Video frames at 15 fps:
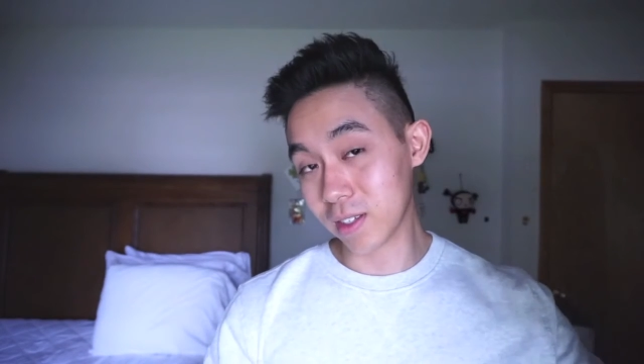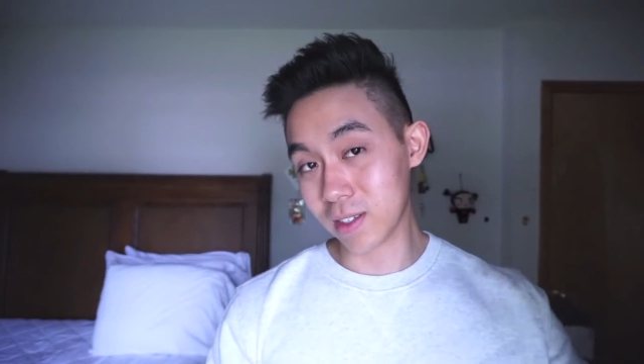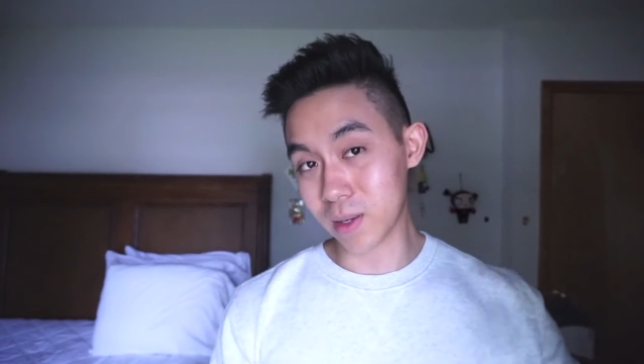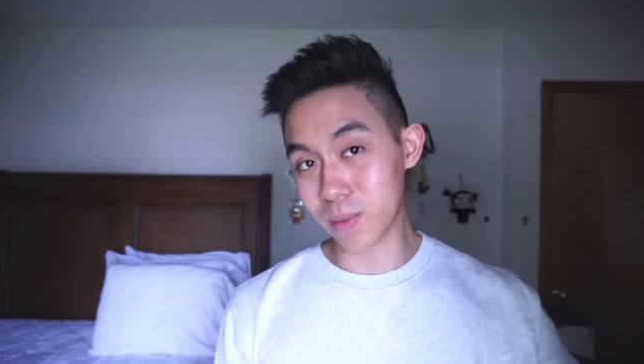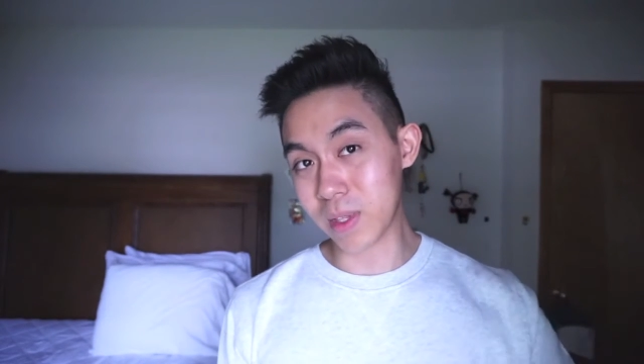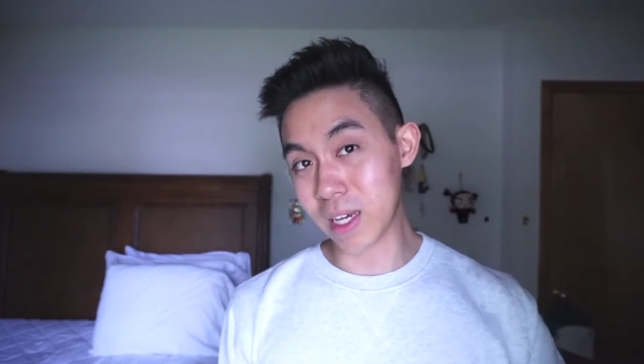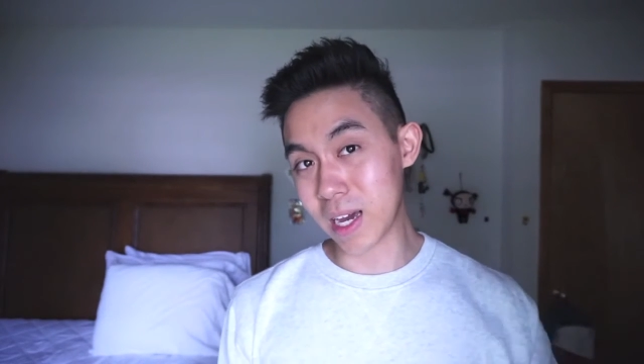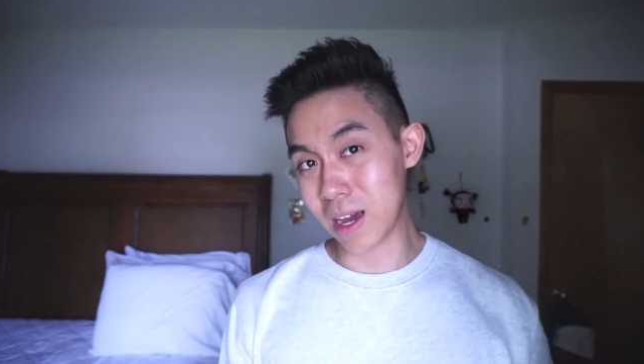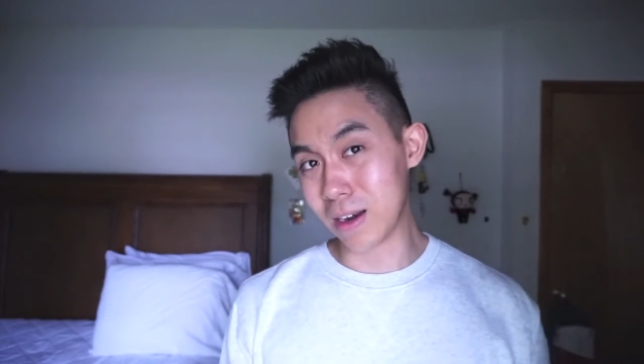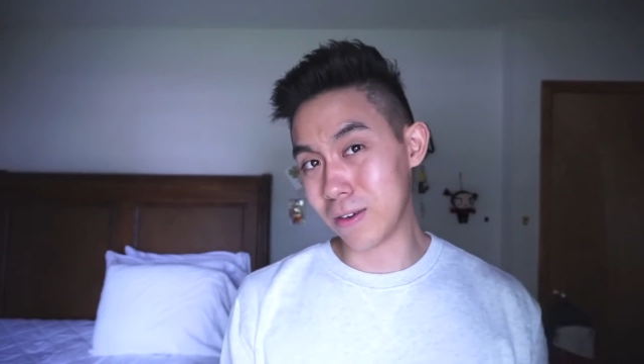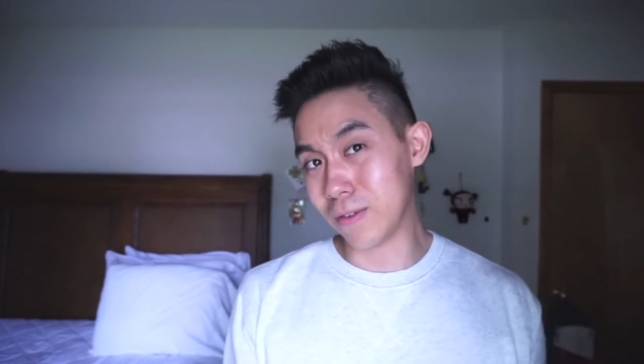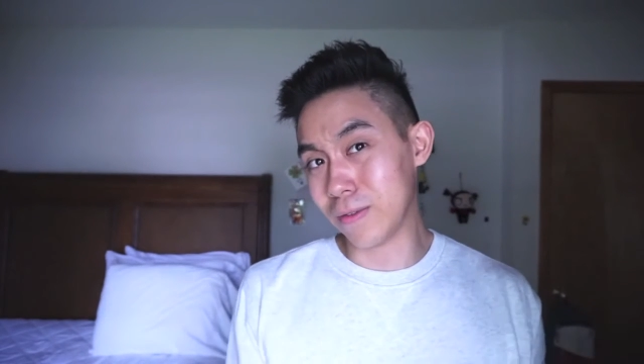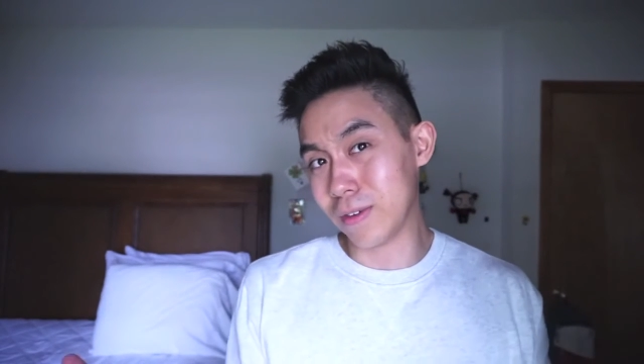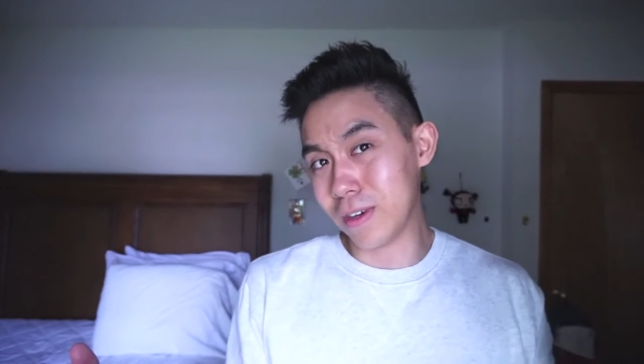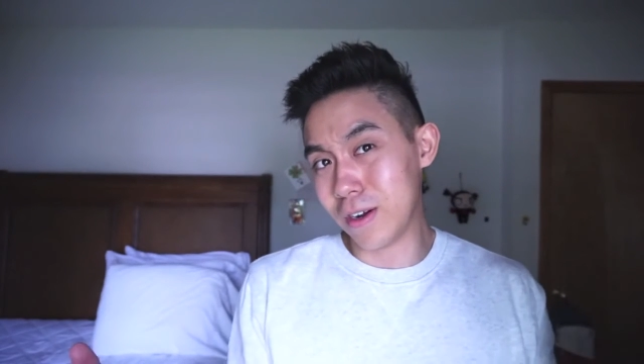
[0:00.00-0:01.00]
something, I
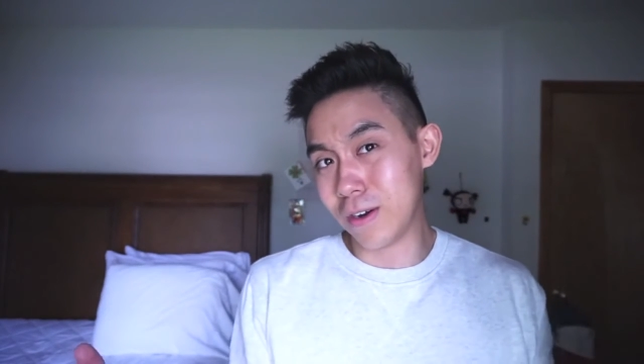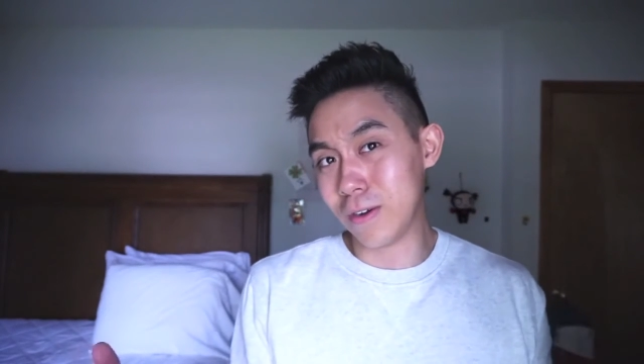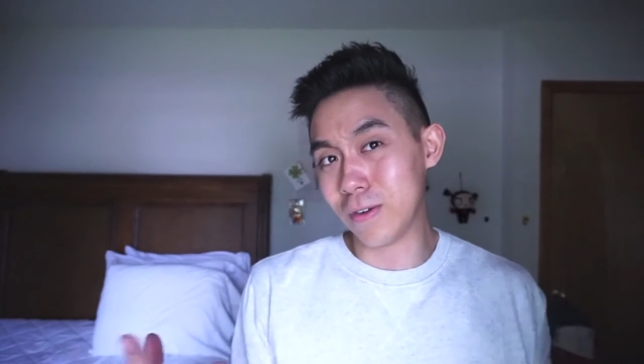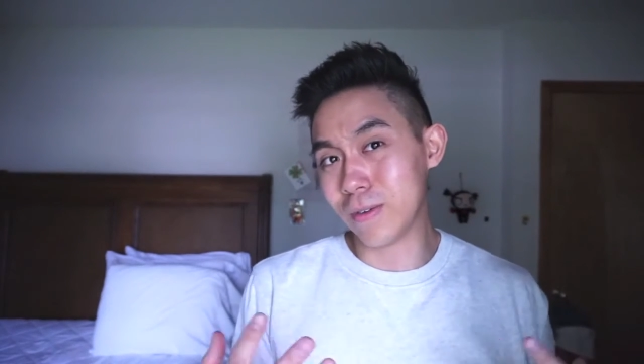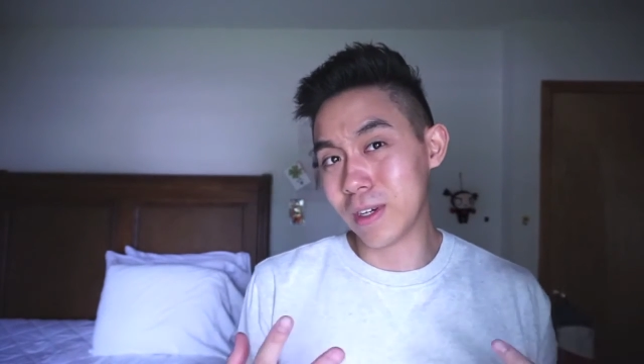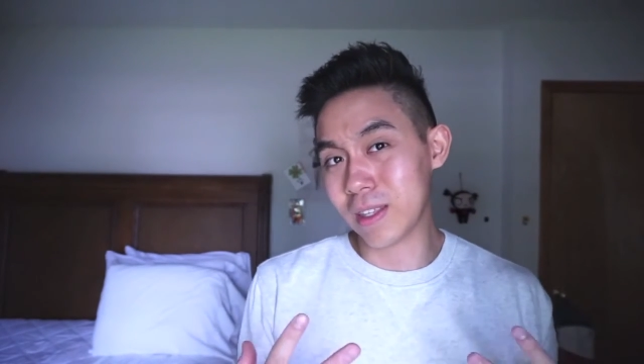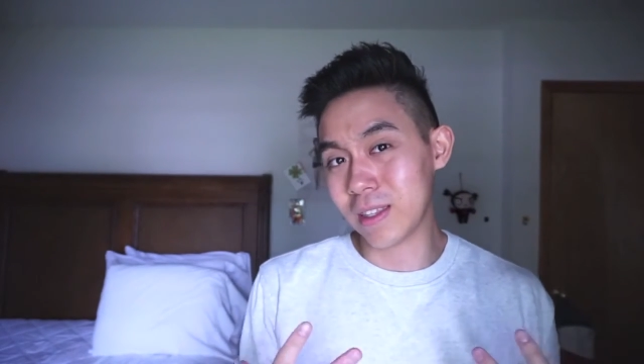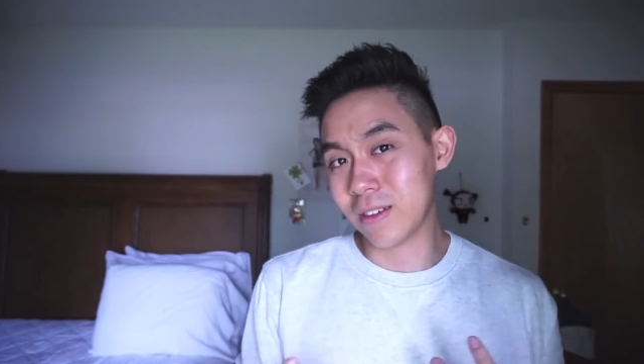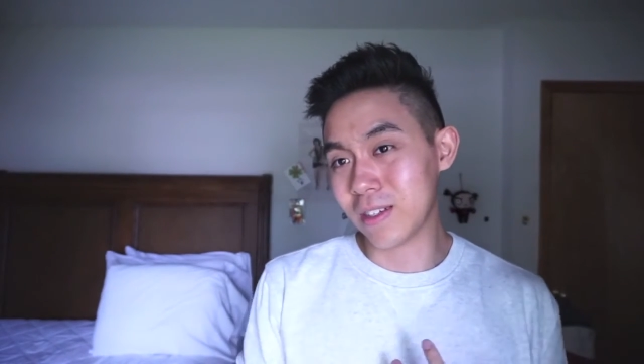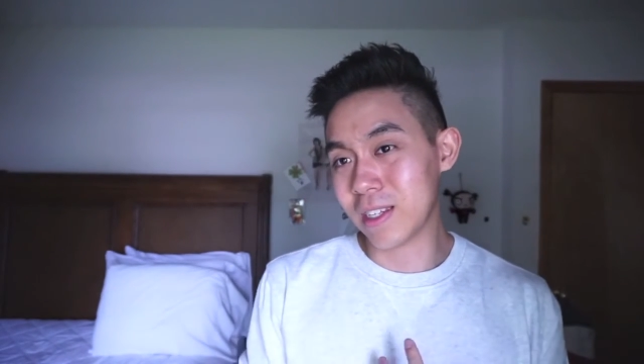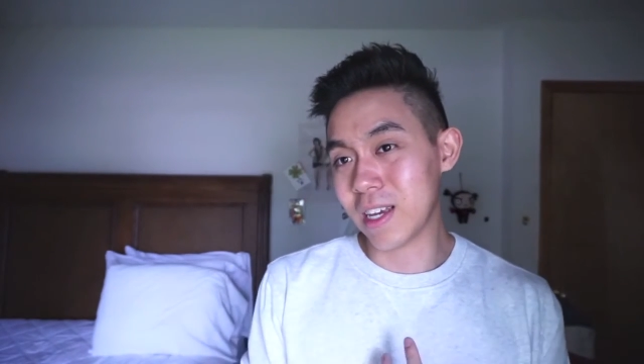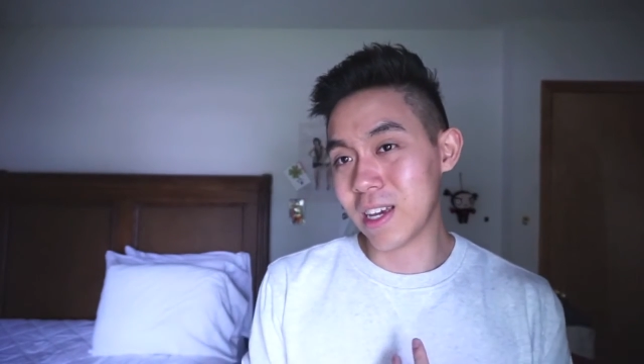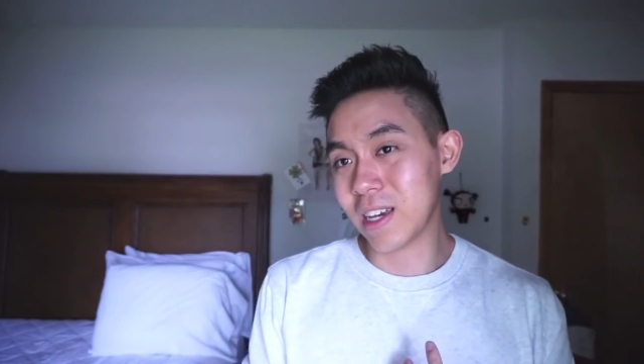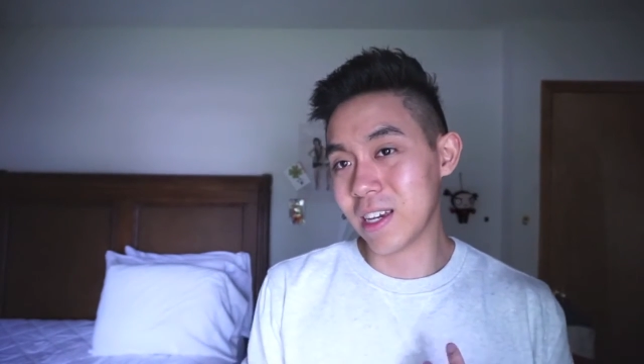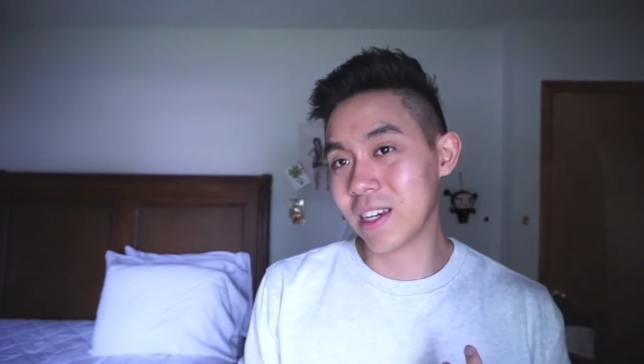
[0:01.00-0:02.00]
don't know what they're
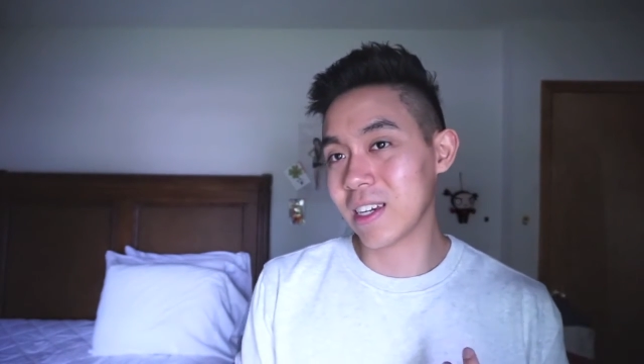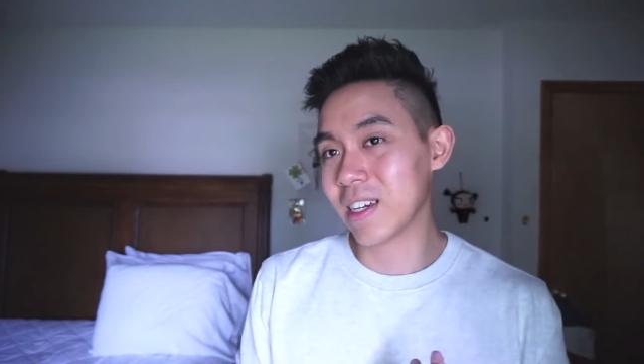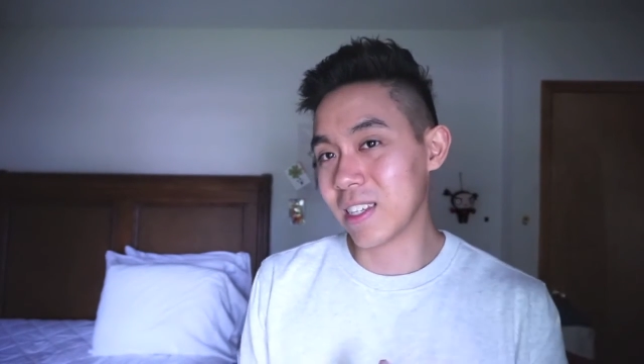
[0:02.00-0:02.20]
saying,